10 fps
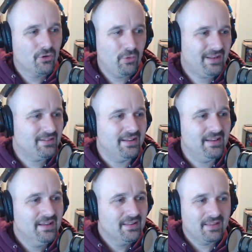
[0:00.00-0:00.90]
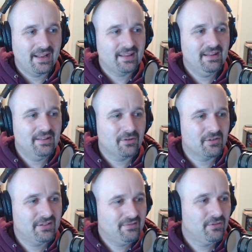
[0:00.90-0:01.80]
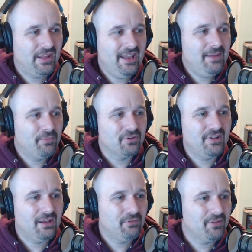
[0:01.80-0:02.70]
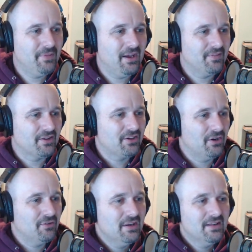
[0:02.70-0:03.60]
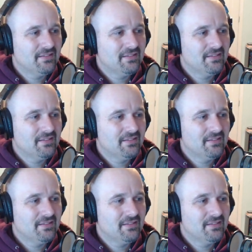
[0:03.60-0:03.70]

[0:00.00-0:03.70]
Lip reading: quickly that I can either keep or take with me on the go,